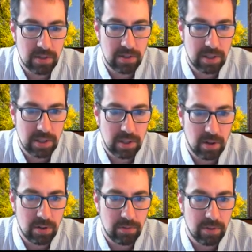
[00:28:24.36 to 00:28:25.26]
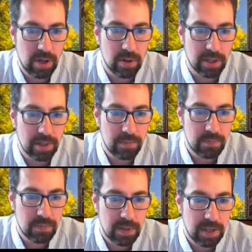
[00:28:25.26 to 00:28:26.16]
the current flowing
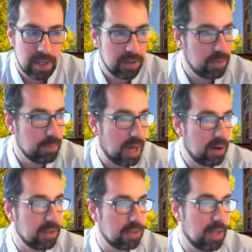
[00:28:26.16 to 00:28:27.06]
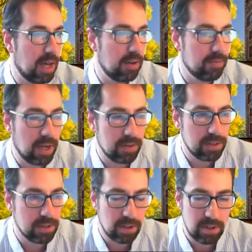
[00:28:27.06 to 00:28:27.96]
if the battery is not involved in
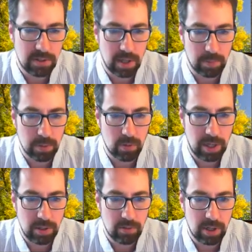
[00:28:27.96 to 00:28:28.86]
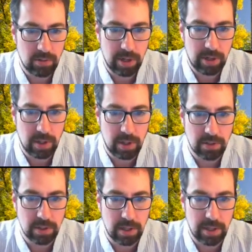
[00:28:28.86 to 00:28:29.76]
the current setup? Great
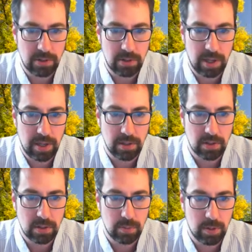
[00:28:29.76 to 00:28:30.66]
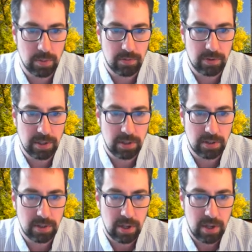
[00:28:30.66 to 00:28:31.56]
question. I'll answer that in just a moment, Francis.